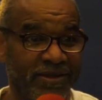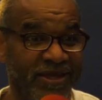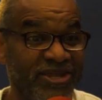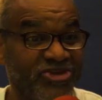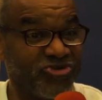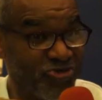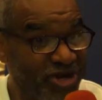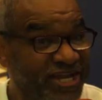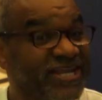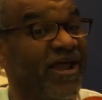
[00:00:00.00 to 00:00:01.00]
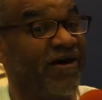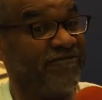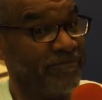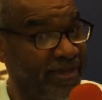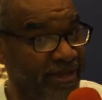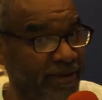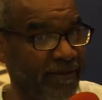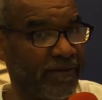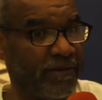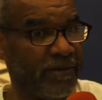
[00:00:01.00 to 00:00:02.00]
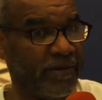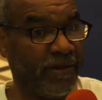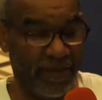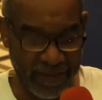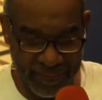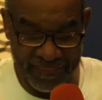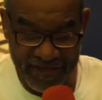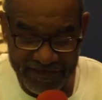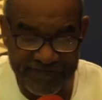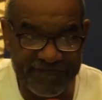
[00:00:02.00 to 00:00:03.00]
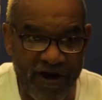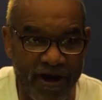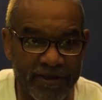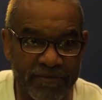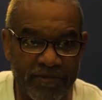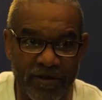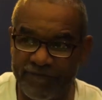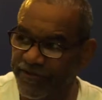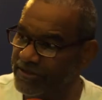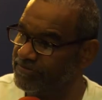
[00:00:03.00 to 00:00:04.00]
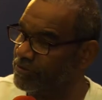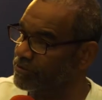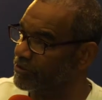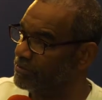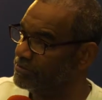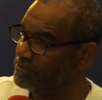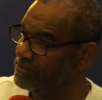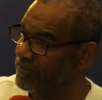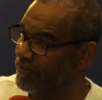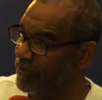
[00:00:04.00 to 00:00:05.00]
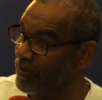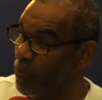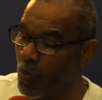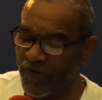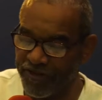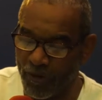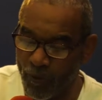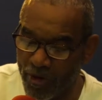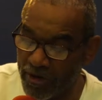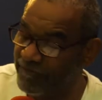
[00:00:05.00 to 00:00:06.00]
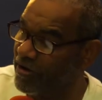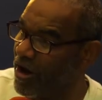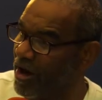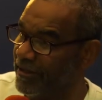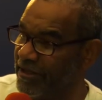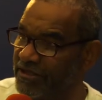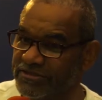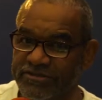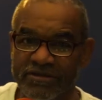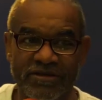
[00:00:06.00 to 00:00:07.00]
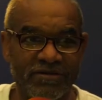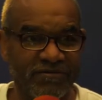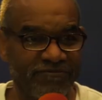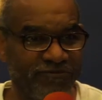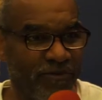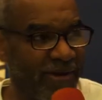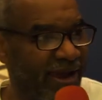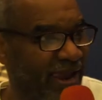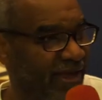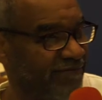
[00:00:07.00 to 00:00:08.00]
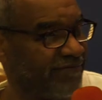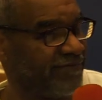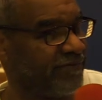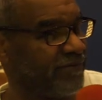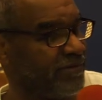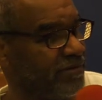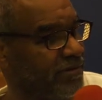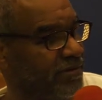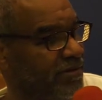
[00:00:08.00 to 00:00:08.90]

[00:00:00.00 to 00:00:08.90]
It is written of me in this volume of this book what the will of God is for my life. Mm-hmm.